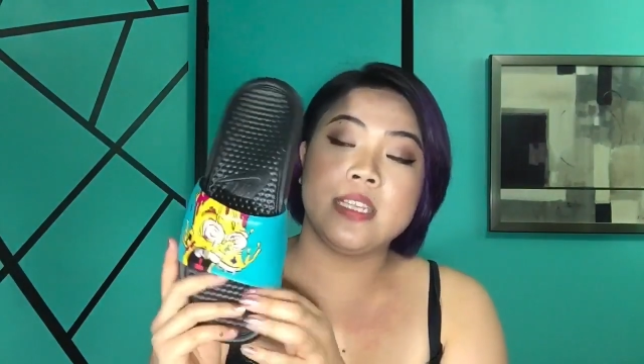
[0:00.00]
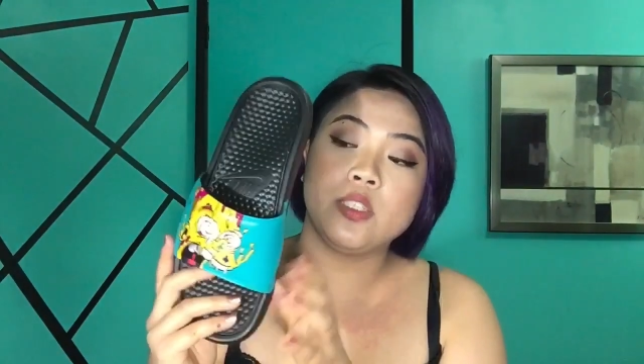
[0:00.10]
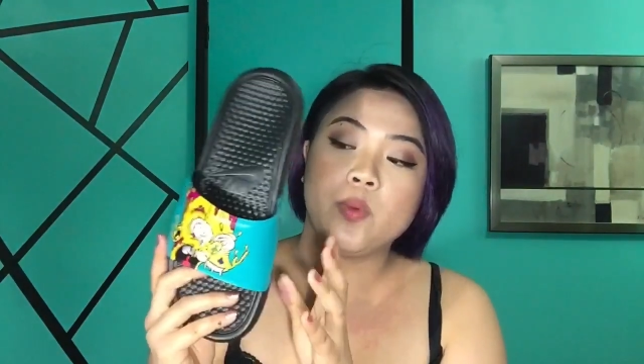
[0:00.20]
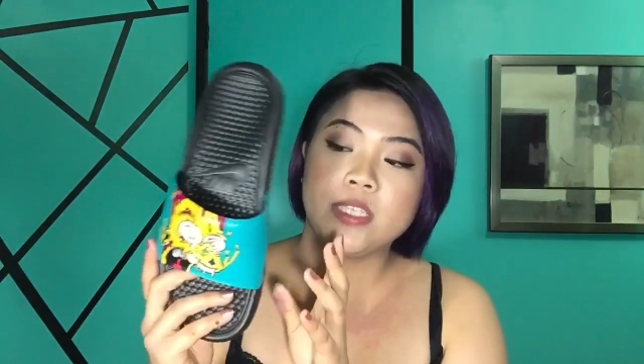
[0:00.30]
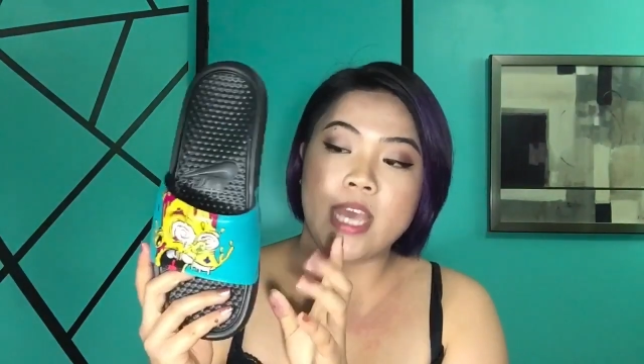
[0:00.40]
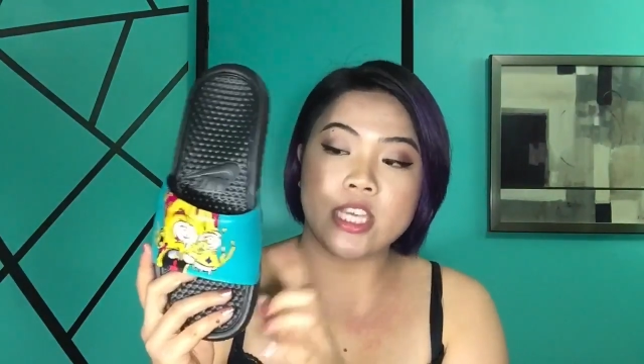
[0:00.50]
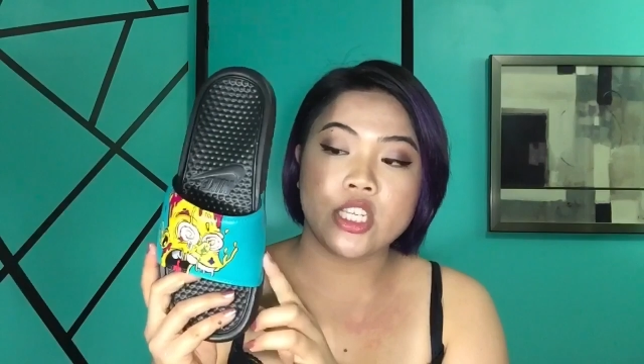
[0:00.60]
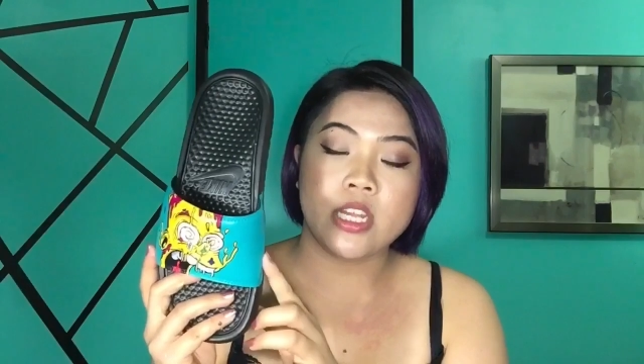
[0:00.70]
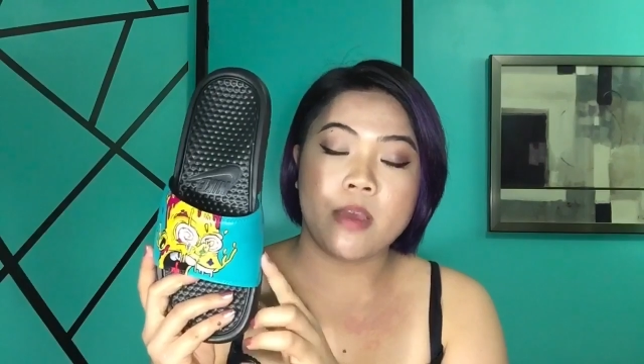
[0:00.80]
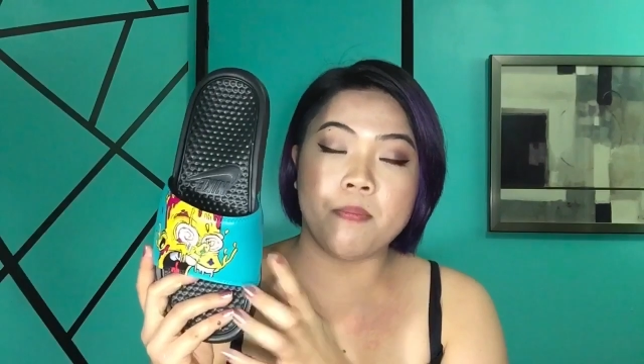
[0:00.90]
this was
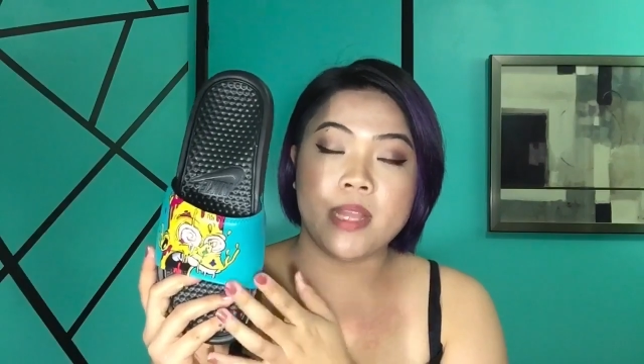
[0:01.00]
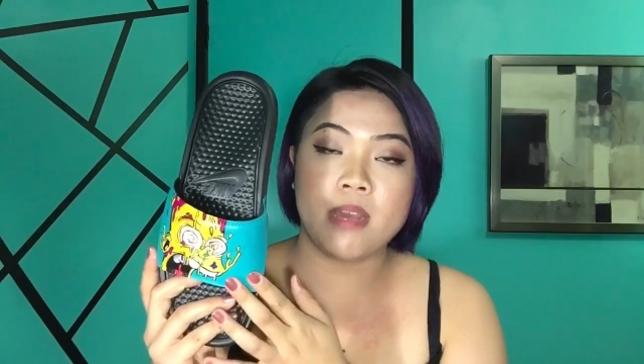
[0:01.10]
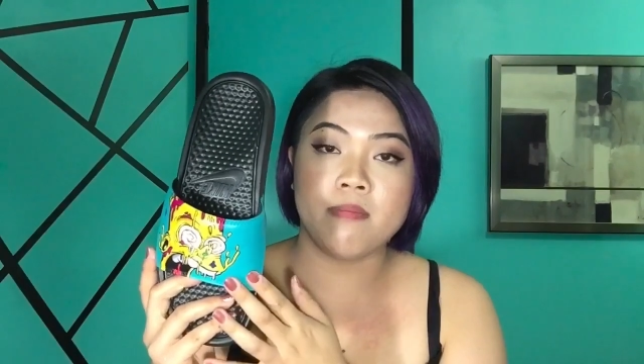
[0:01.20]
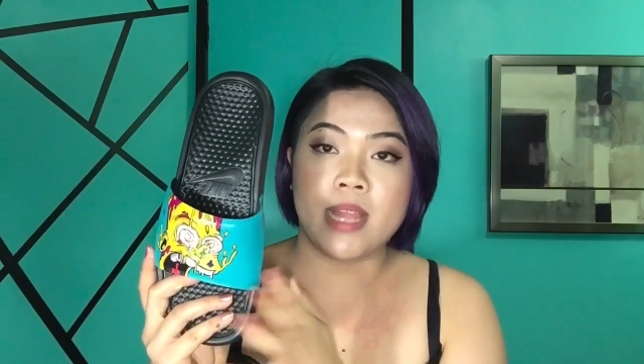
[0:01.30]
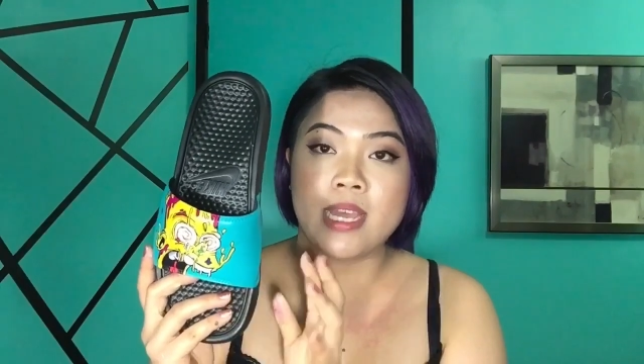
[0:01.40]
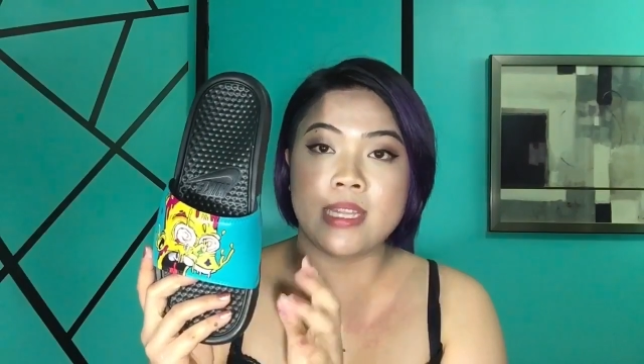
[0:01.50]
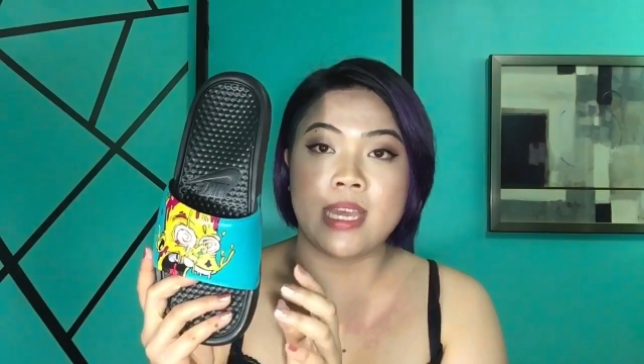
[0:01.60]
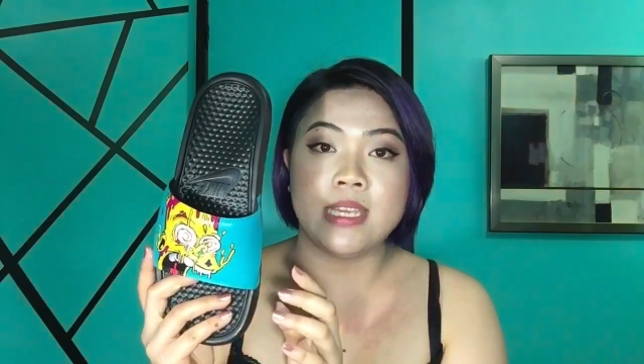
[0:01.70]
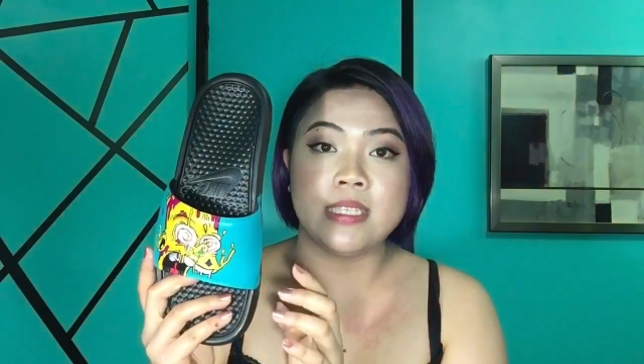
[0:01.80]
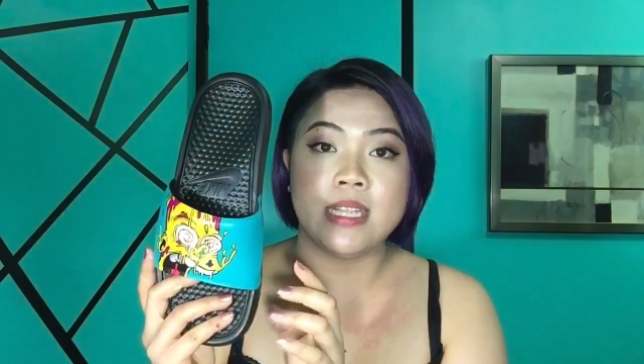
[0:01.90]
actually a plain black
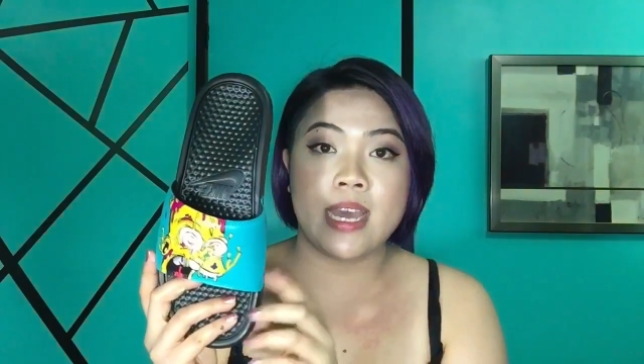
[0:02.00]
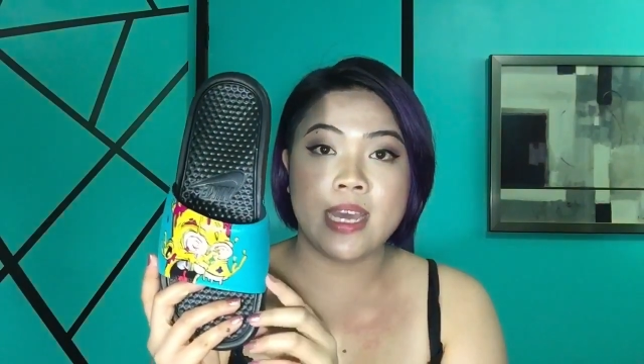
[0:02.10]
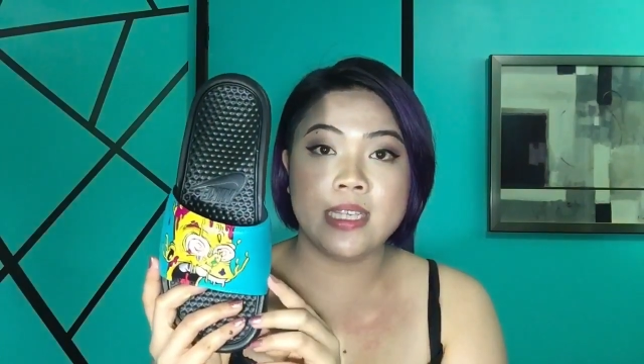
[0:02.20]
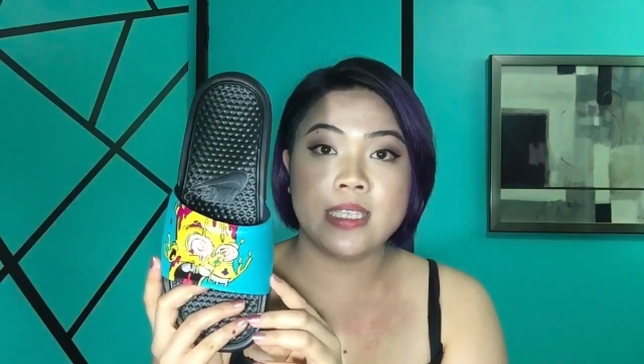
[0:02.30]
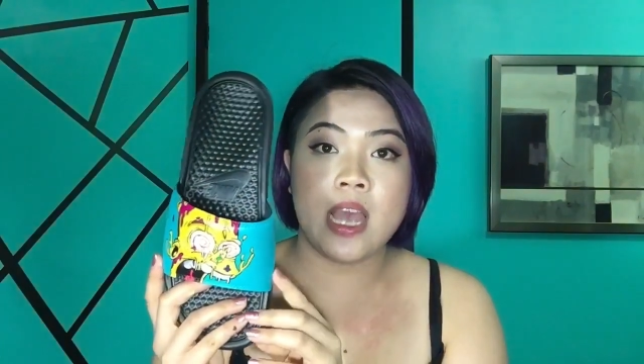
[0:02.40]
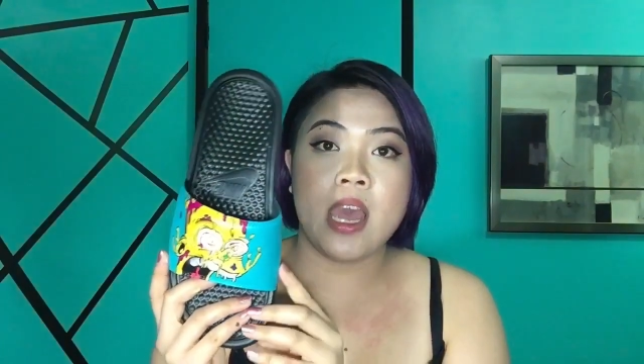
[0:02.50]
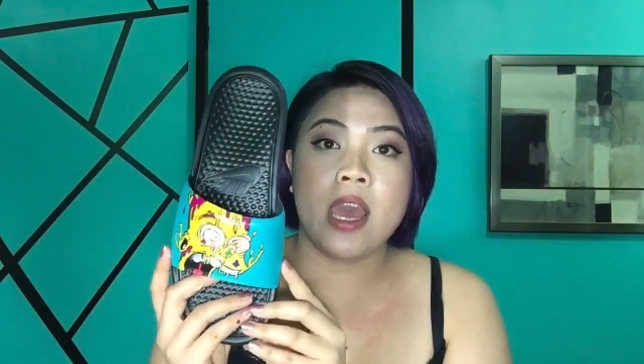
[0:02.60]
Nike slides